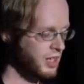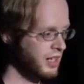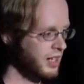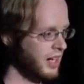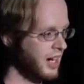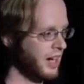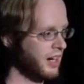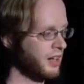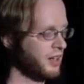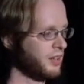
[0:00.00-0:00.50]

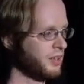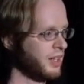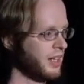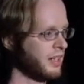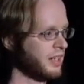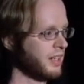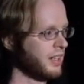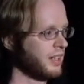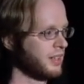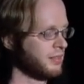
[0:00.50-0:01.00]
I don't know,
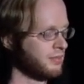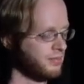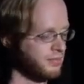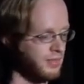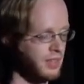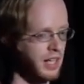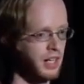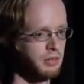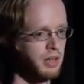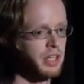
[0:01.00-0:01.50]
like a,
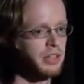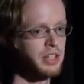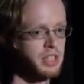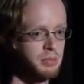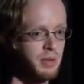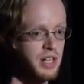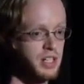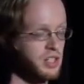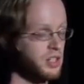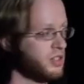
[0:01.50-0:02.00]
like a regular
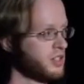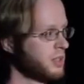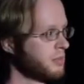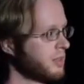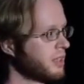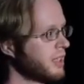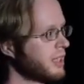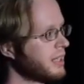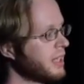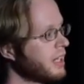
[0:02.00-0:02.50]
expression or
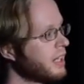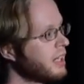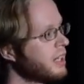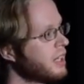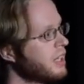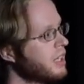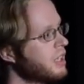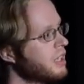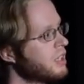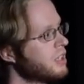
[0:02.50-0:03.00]
something like that.
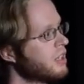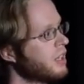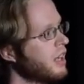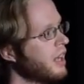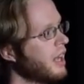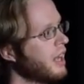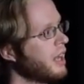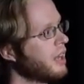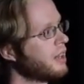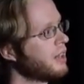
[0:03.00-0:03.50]

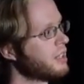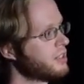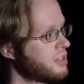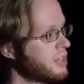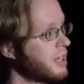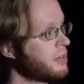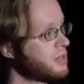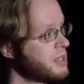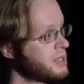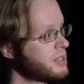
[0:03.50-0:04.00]
Uh, so
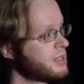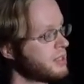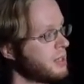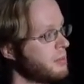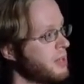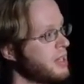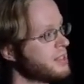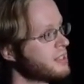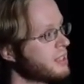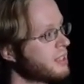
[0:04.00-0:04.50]
that was
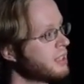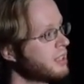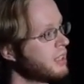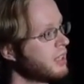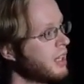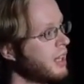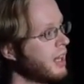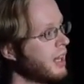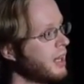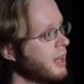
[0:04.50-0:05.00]
amazing.
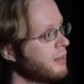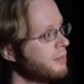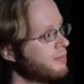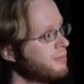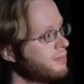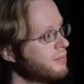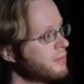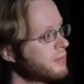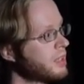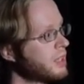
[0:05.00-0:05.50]

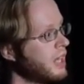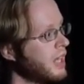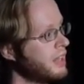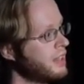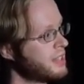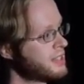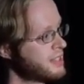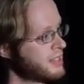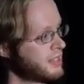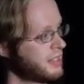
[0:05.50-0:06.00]
Um, and
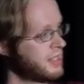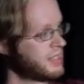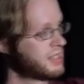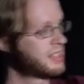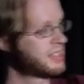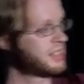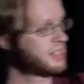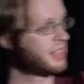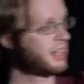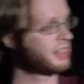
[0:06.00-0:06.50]
this, this is
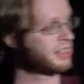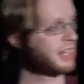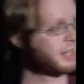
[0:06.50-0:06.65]
the talk that